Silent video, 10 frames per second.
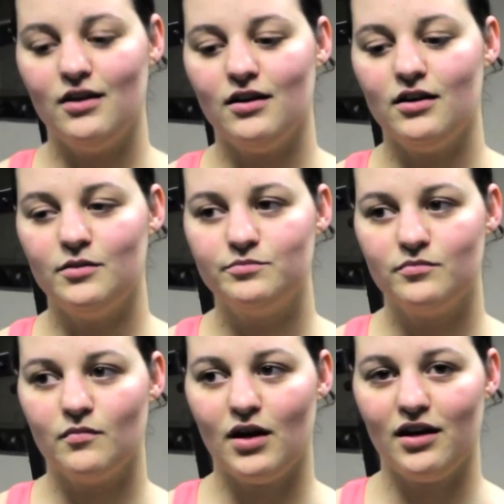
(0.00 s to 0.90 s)
um,
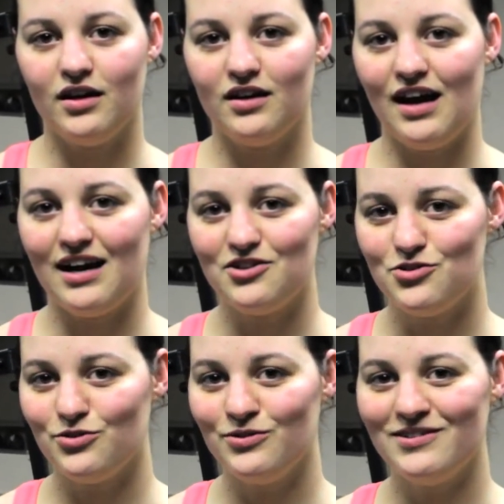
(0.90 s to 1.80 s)
my
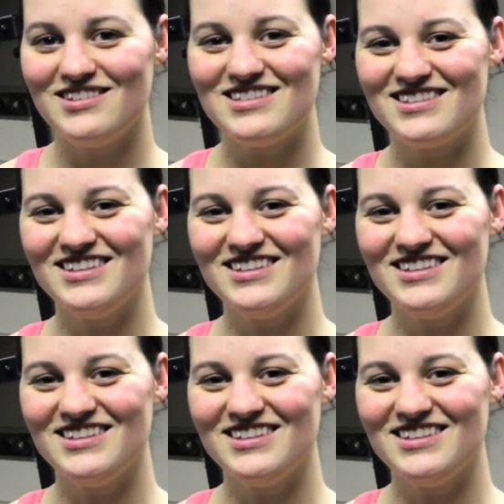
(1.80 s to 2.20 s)
attitude's